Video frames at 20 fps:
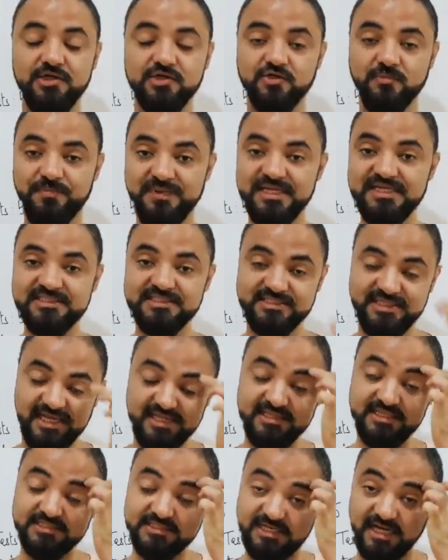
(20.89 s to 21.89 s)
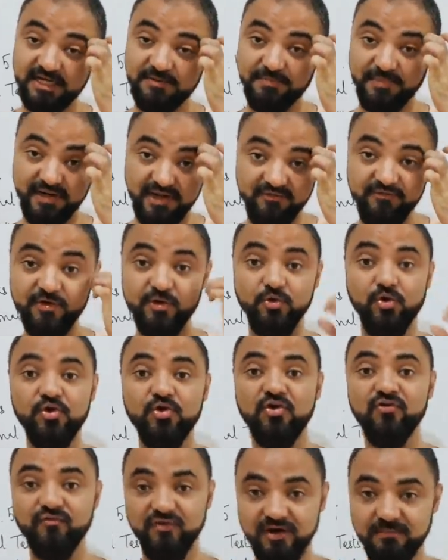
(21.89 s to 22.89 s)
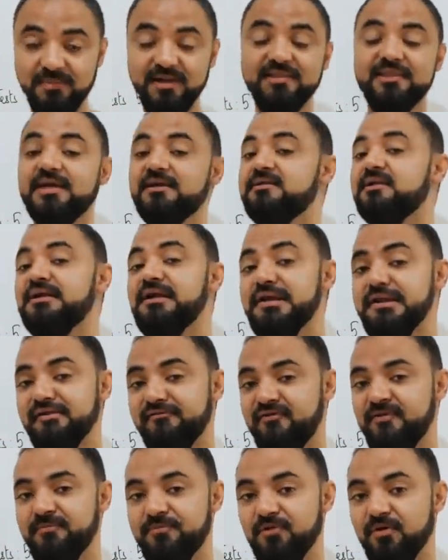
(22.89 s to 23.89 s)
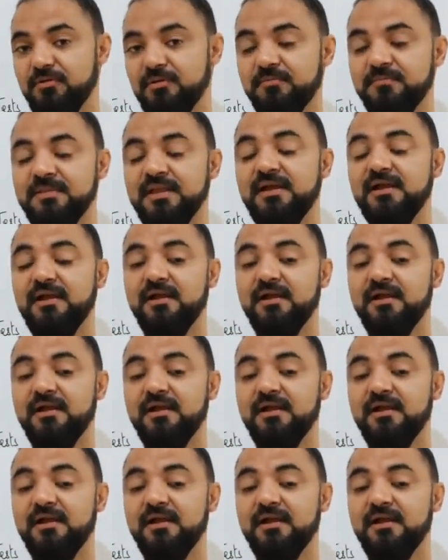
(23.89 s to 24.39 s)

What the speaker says: So please change the statement. If you don't know verbal, that's a different problem.